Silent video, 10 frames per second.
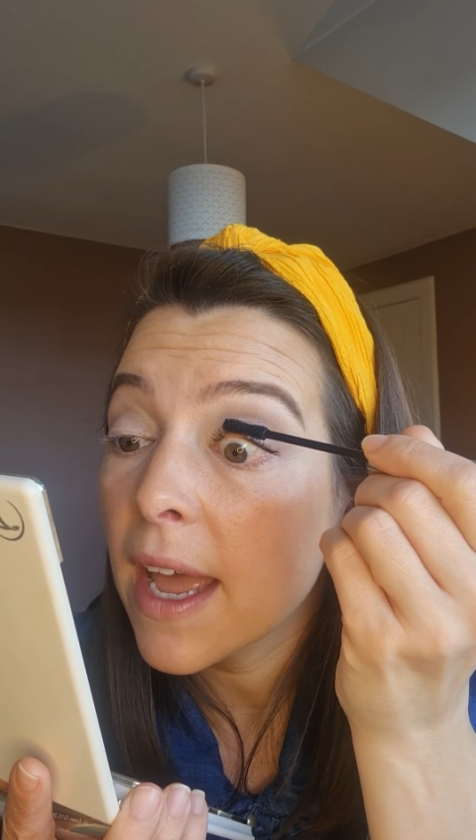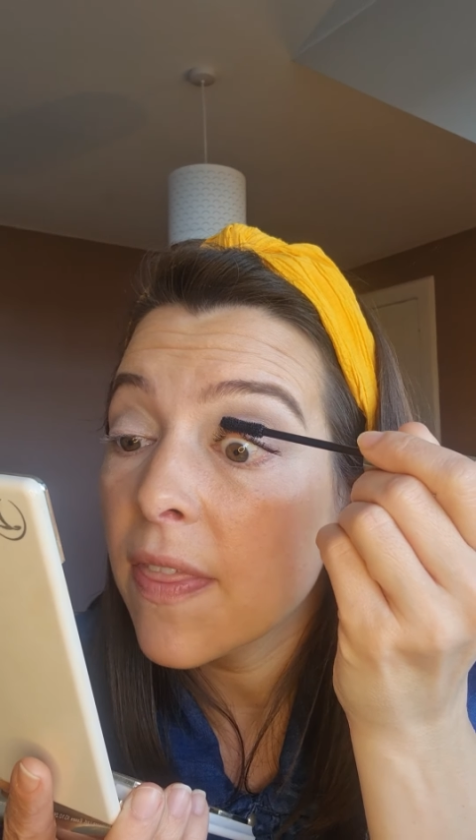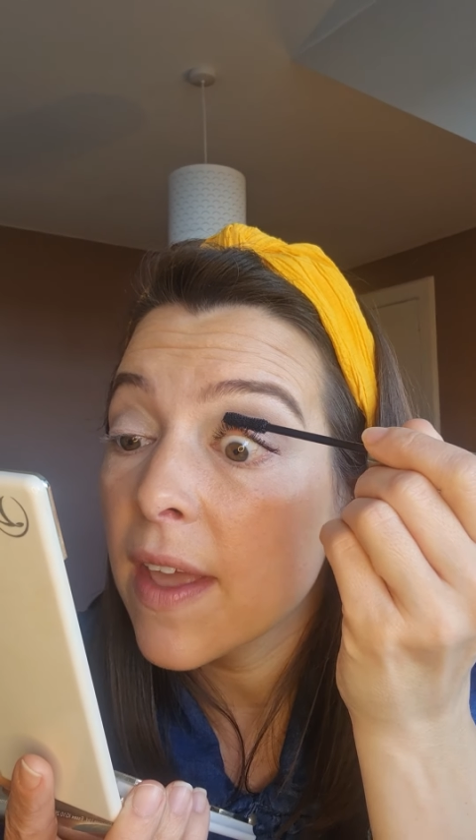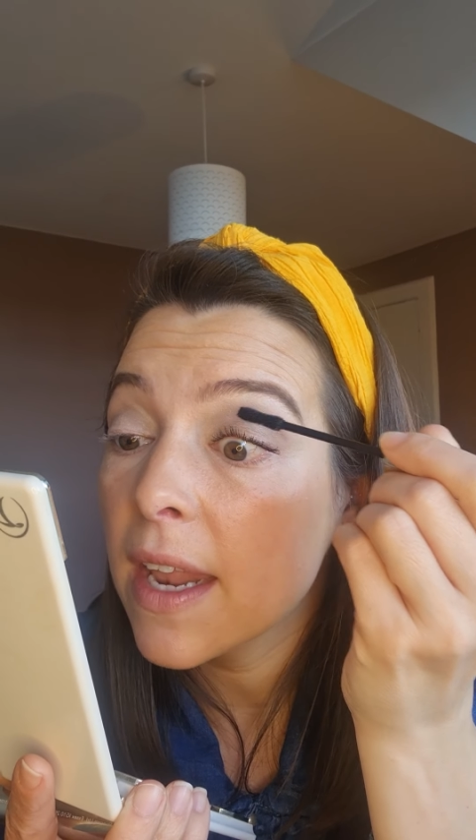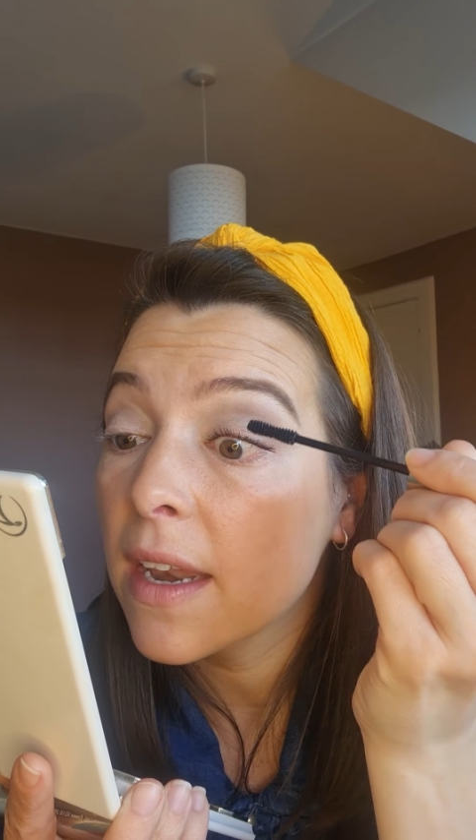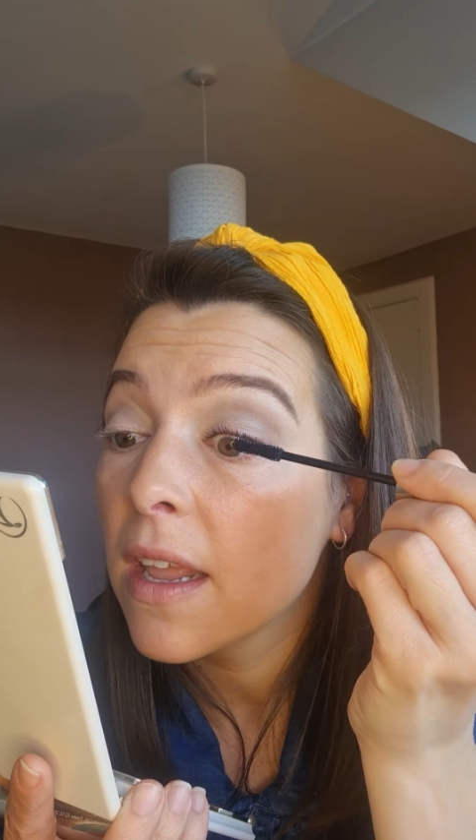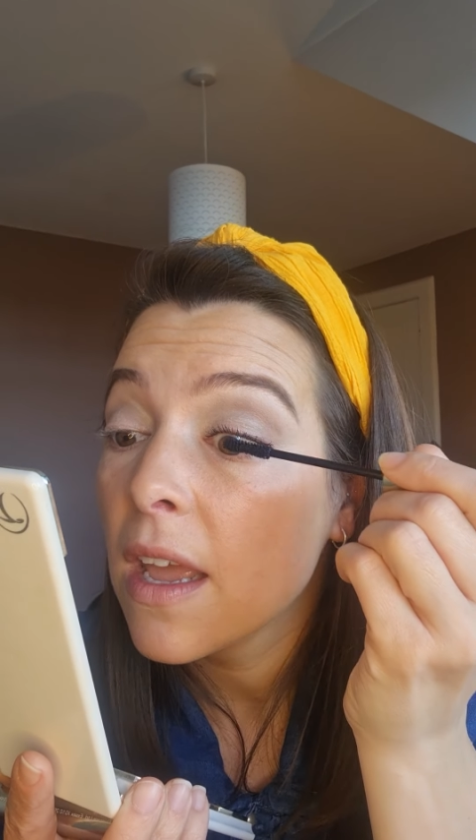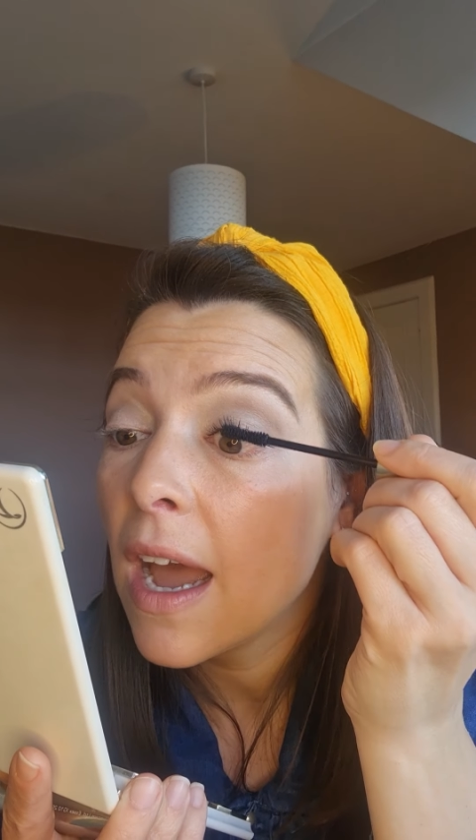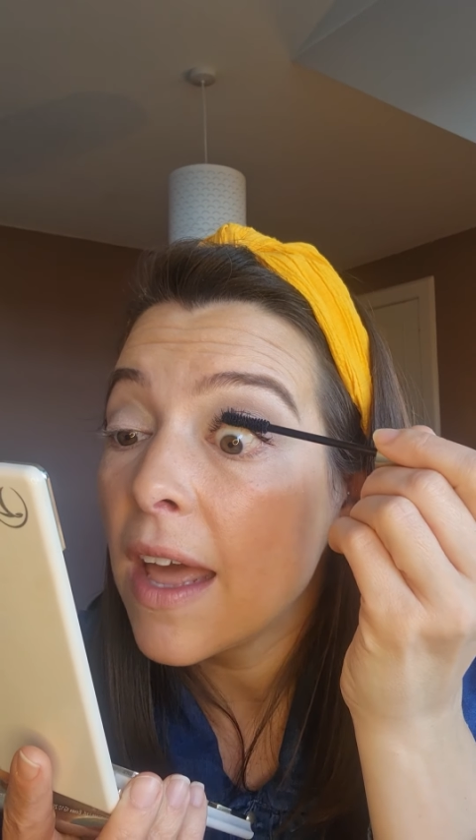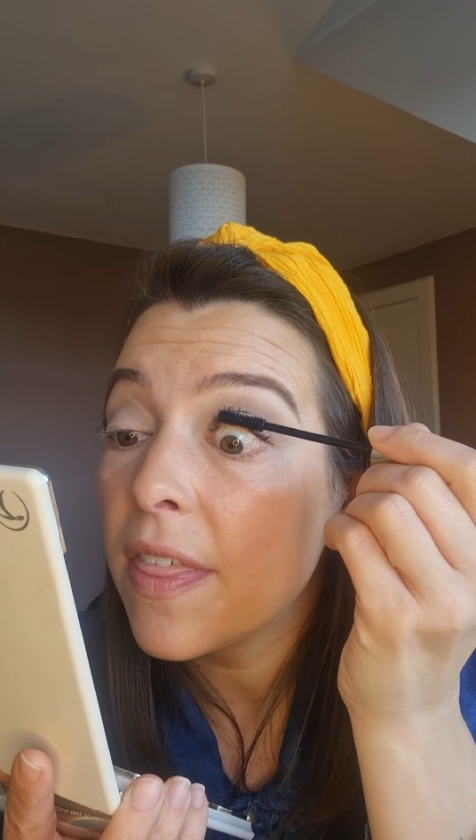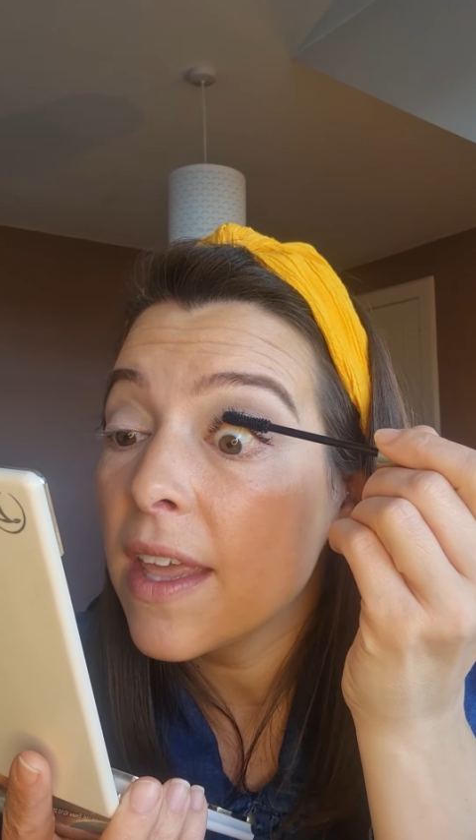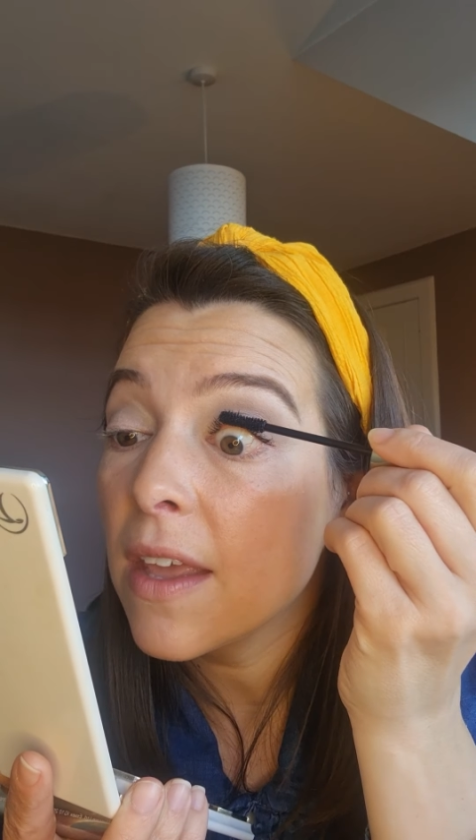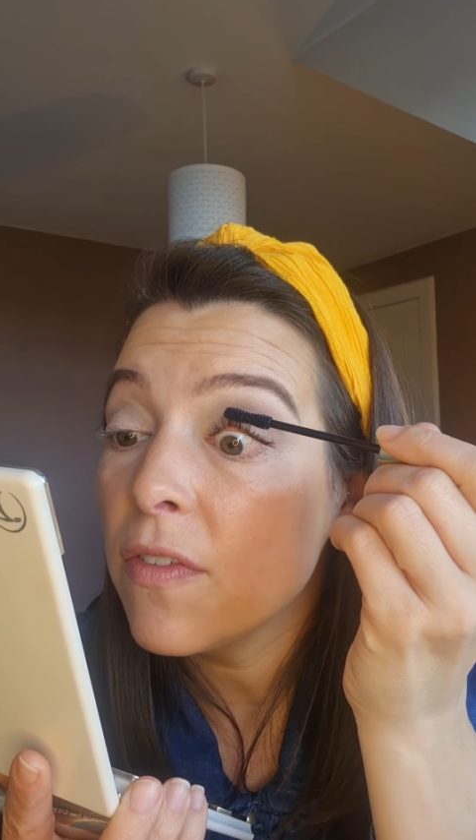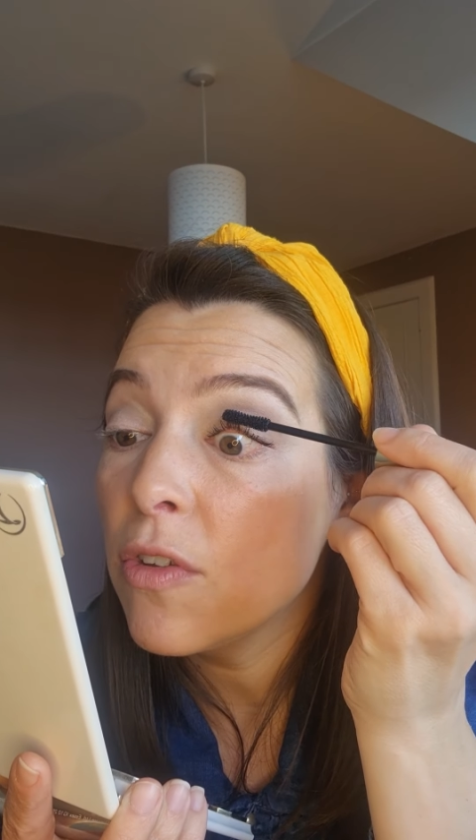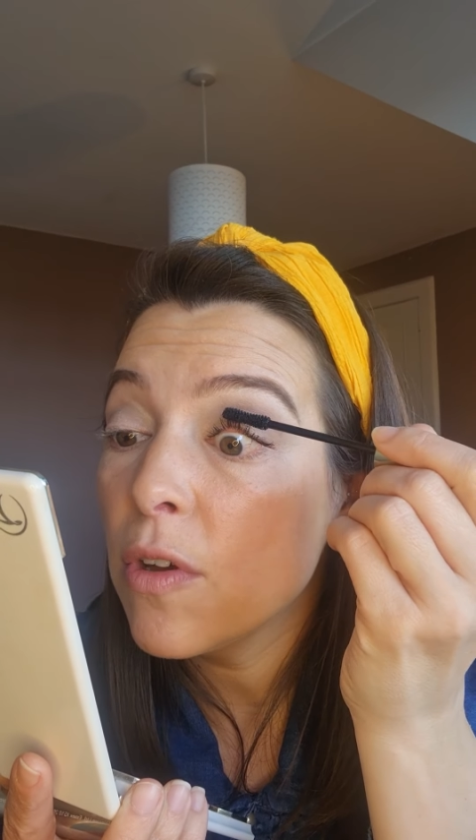And then I think
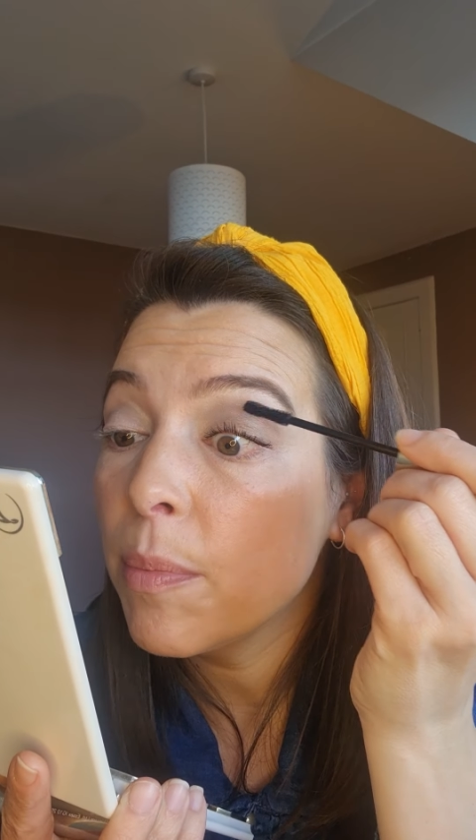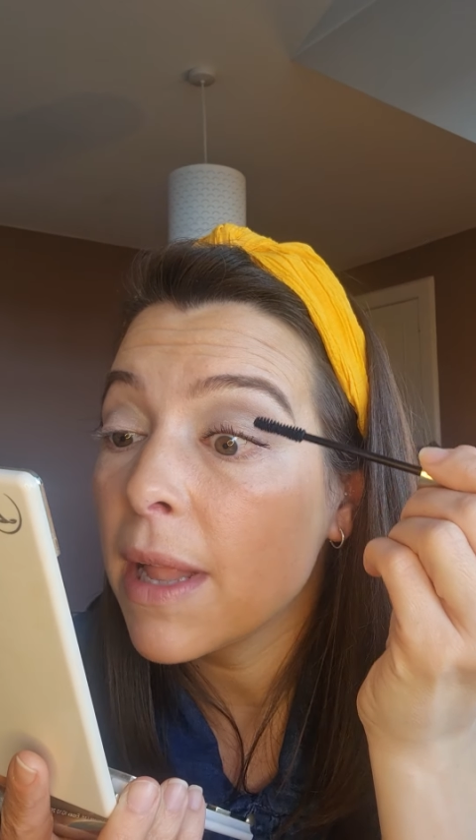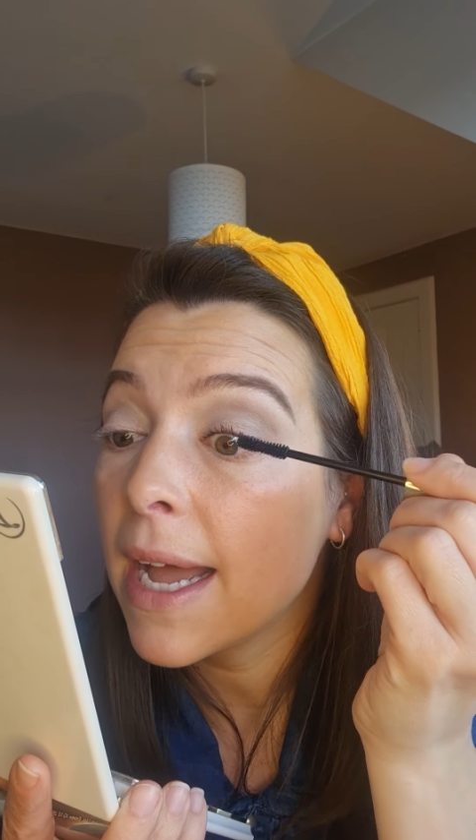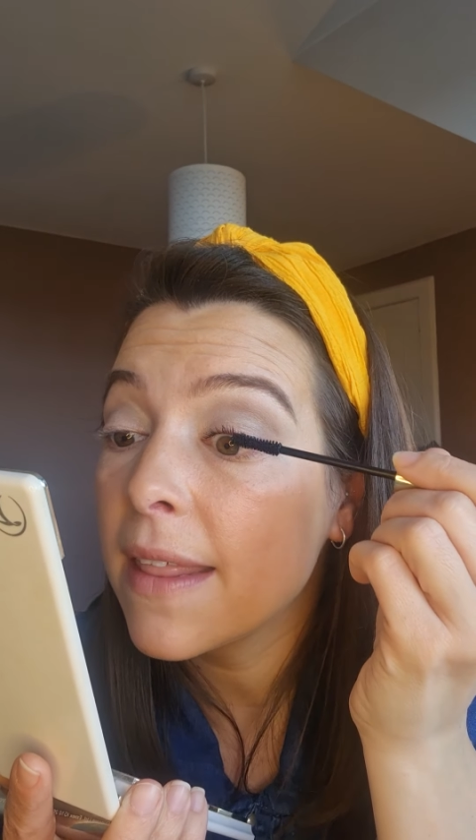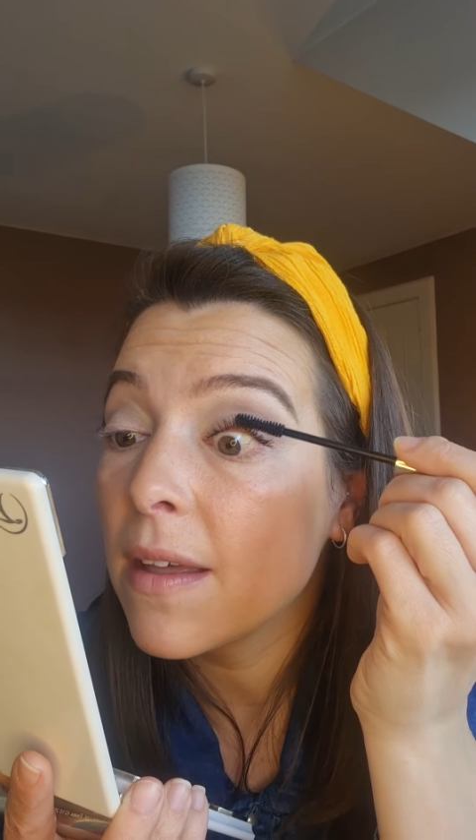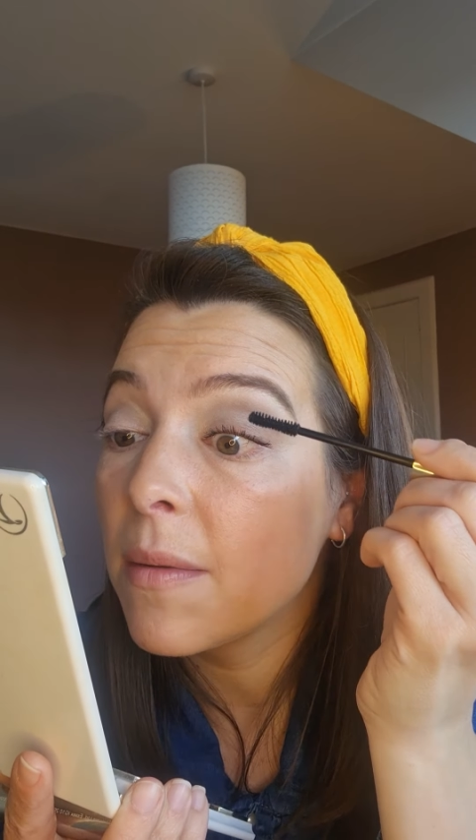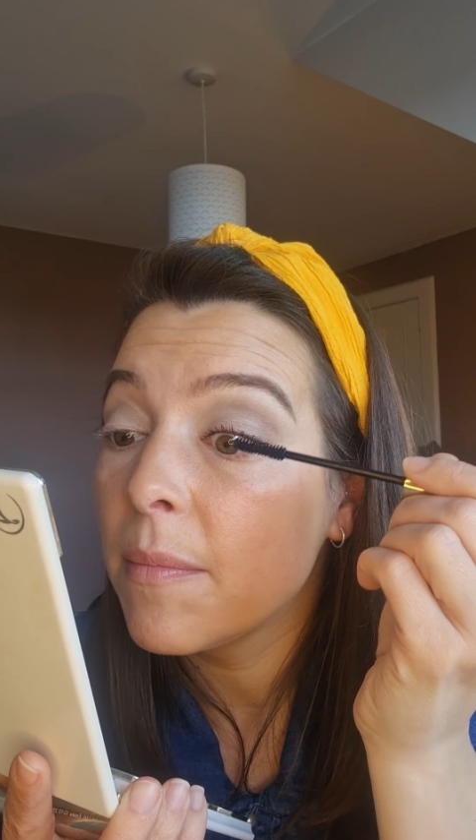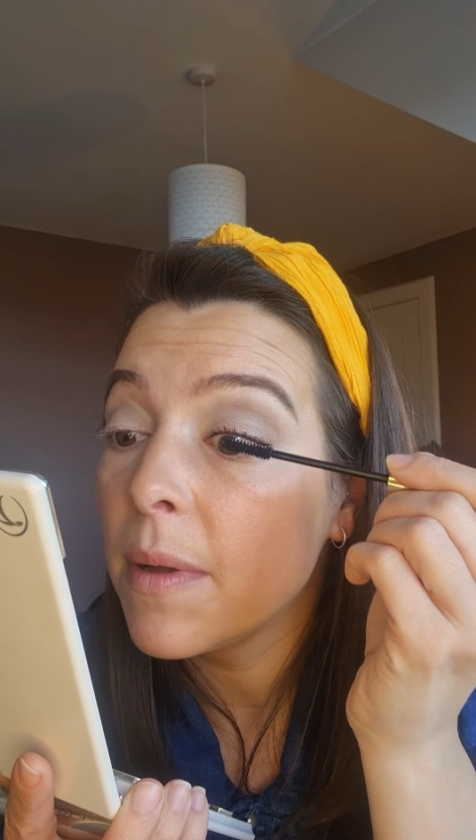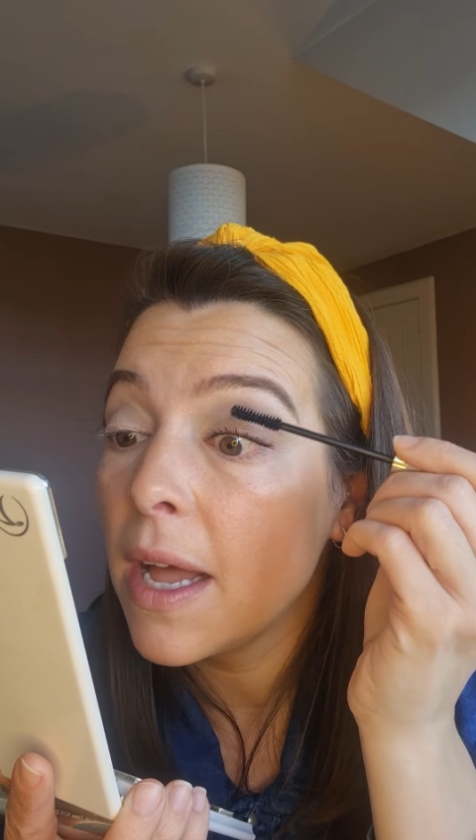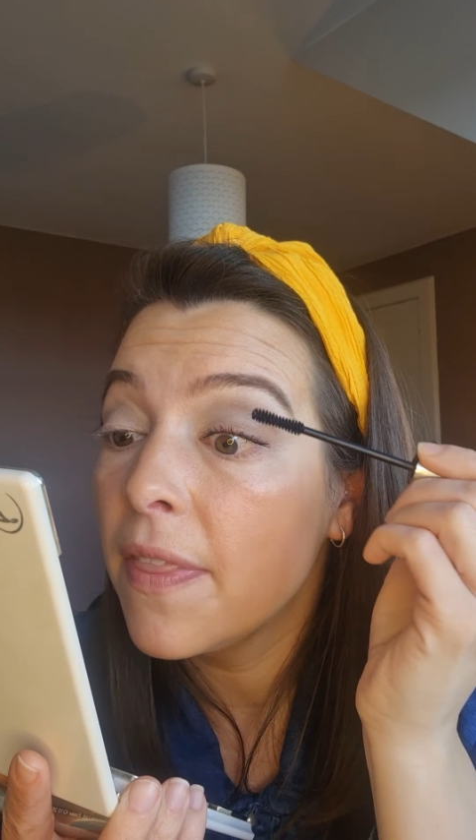if you apply them,